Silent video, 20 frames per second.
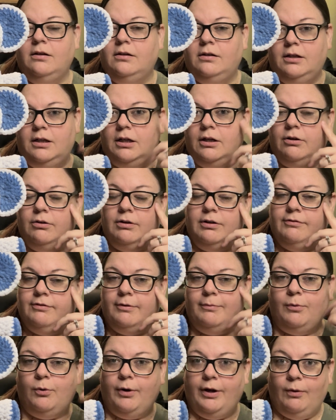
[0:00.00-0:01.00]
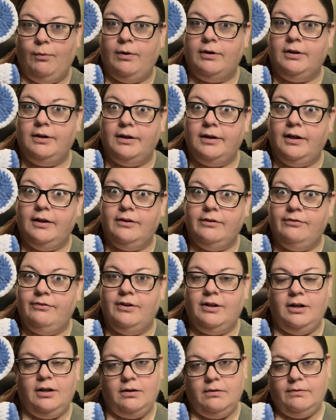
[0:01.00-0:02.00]
if a boy wanted an
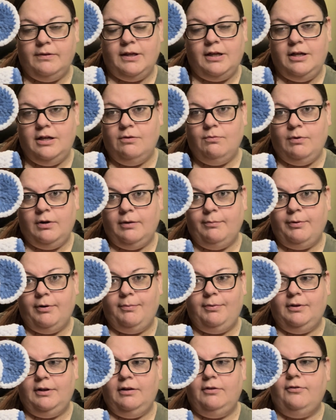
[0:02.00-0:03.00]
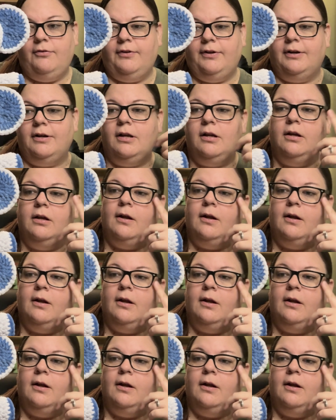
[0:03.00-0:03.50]
elephant, I don't think he'd want a purple elephant.